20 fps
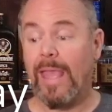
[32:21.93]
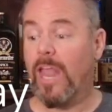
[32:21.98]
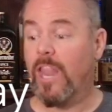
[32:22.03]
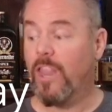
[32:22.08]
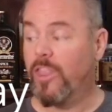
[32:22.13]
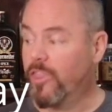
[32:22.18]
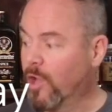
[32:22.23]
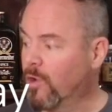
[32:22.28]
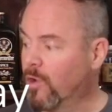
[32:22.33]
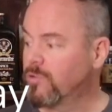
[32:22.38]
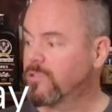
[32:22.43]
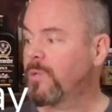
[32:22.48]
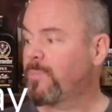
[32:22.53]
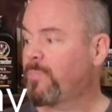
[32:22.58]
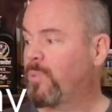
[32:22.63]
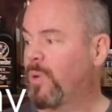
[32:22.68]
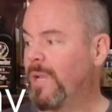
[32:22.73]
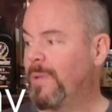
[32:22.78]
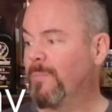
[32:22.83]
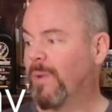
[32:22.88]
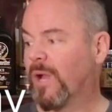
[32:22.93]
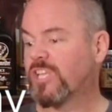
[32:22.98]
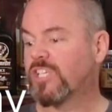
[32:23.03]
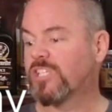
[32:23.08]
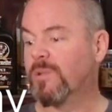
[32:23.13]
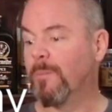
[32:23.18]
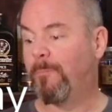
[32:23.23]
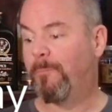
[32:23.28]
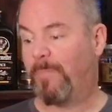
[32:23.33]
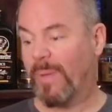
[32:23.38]
and those are pretty
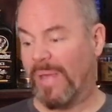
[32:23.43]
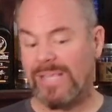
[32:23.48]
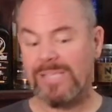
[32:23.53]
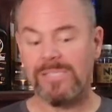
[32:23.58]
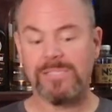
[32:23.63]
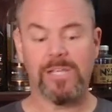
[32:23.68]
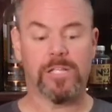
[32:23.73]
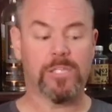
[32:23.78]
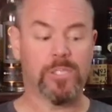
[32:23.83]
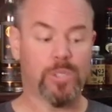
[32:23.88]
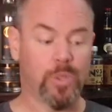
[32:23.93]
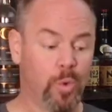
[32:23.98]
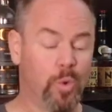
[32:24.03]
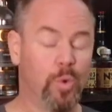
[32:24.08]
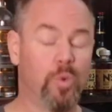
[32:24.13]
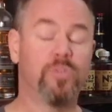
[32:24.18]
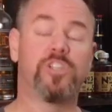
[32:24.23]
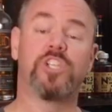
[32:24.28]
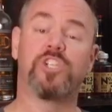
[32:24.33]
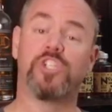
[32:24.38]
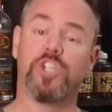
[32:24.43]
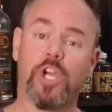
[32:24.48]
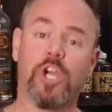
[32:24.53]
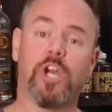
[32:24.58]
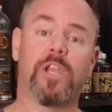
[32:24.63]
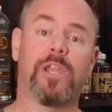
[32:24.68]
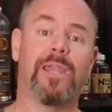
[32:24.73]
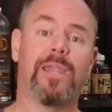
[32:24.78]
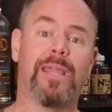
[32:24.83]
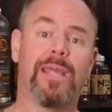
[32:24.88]
much the basic tools that you're
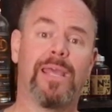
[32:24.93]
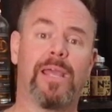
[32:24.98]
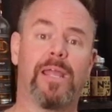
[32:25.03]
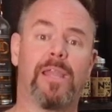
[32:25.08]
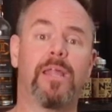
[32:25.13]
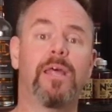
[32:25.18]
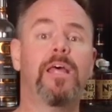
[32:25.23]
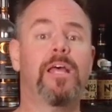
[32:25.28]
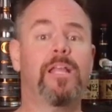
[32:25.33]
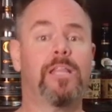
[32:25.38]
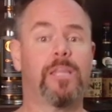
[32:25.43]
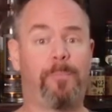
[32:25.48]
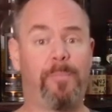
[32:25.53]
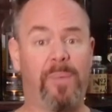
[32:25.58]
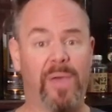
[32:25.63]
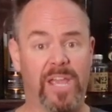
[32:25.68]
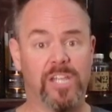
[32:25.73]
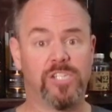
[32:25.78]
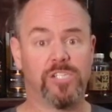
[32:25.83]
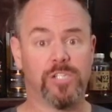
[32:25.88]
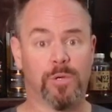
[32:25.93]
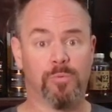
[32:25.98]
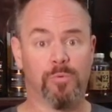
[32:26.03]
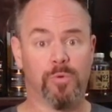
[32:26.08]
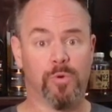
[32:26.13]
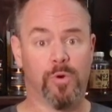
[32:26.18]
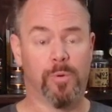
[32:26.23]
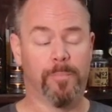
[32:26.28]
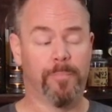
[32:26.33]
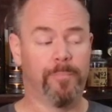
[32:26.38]
going to need to paint your
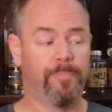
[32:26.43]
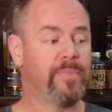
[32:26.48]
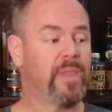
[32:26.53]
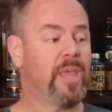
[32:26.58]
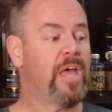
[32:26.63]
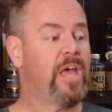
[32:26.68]
room.